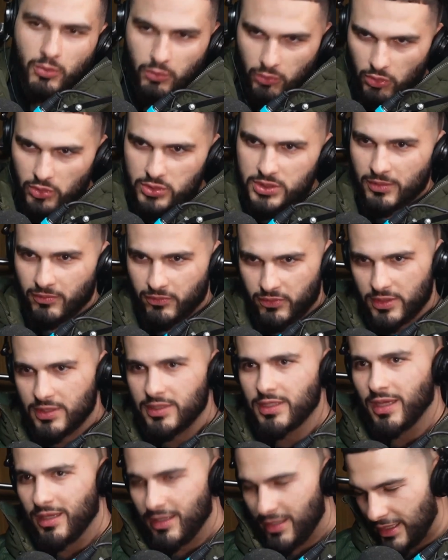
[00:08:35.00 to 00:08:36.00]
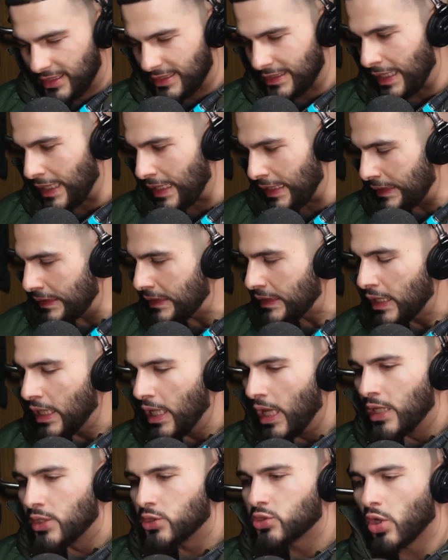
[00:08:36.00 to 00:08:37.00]
Yeah, hundred percent, hundred percent, hundred
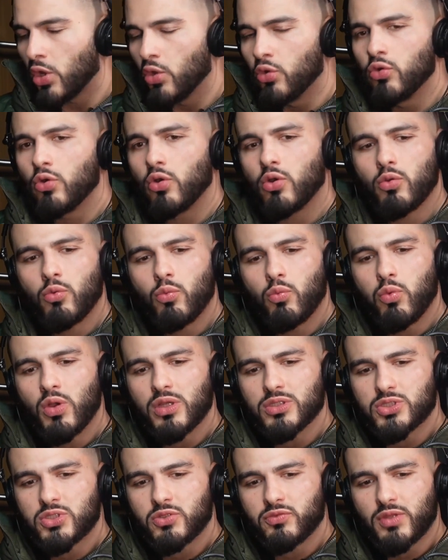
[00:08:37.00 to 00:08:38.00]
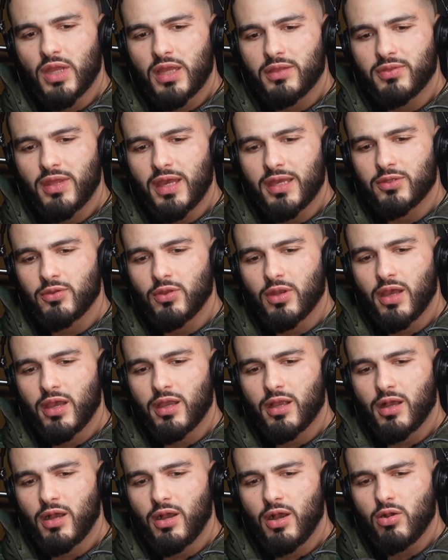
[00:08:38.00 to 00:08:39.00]
percent. So once you've done that, you're
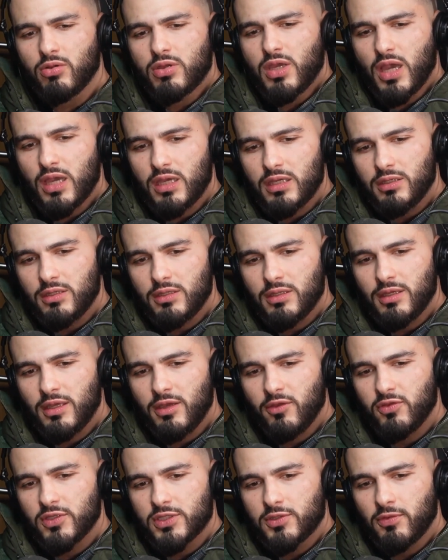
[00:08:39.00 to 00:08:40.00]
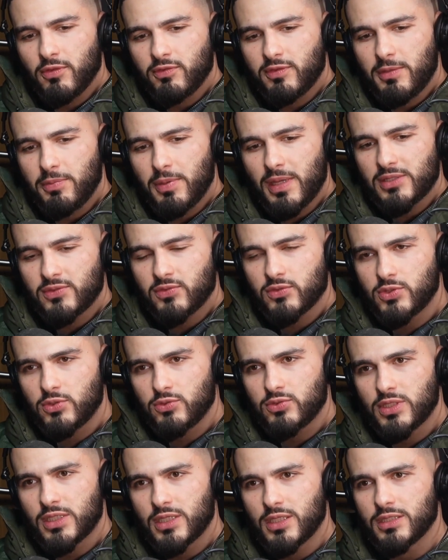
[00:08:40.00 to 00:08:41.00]
like, okay, if it's fifty pounds for two
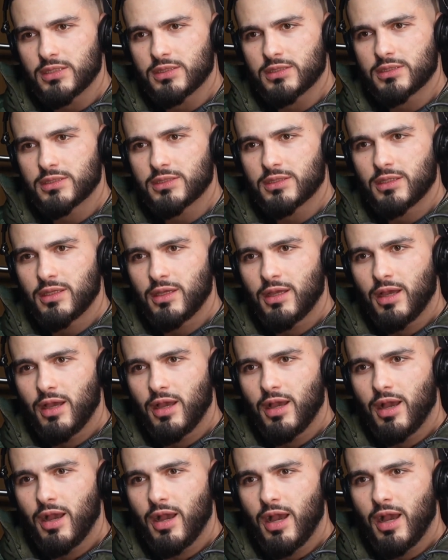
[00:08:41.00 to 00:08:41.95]
tickets. Mm.